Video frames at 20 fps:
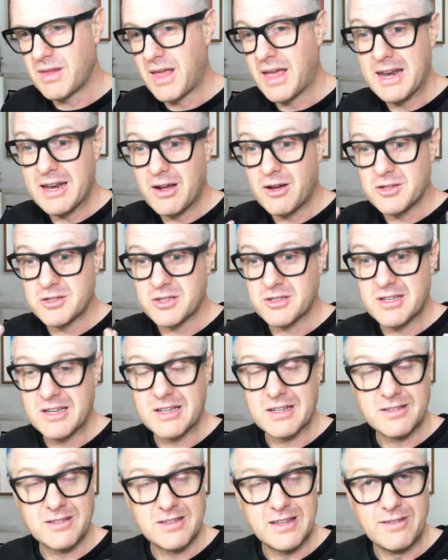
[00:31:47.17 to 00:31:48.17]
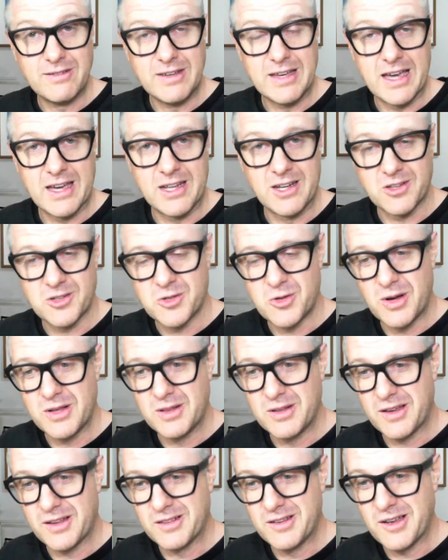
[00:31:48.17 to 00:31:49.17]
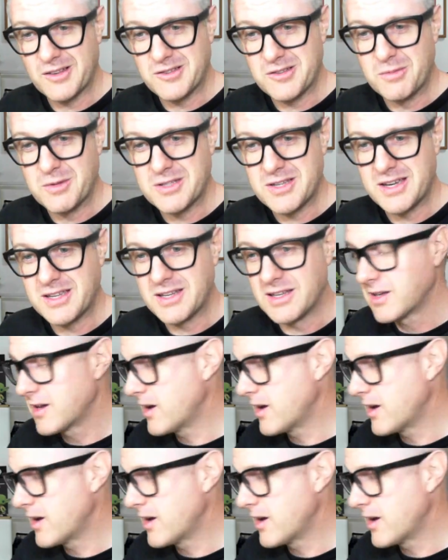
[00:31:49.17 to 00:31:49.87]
and I was a TV addict, so I liked imitating